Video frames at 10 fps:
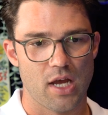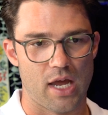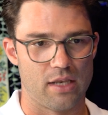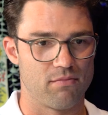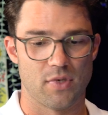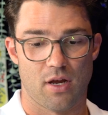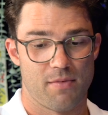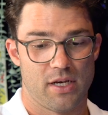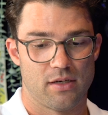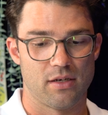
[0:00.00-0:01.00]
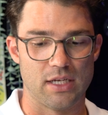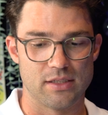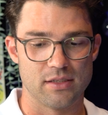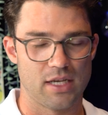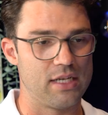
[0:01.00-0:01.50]
And I mean,
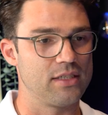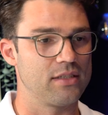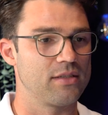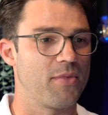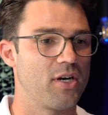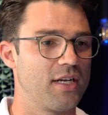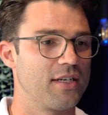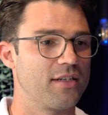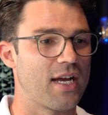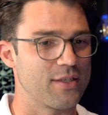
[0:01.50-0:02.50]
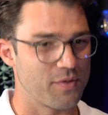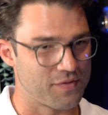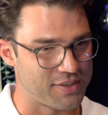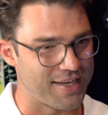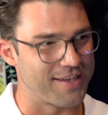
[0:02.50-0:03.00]
it's as easy as buying, as
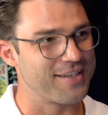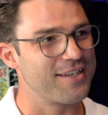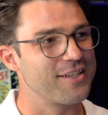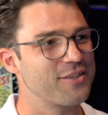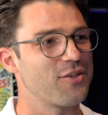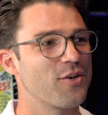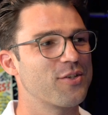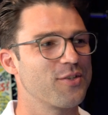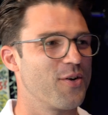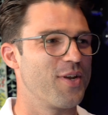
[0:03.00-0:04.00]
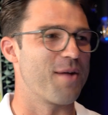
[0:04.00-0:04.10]
we've said, socks on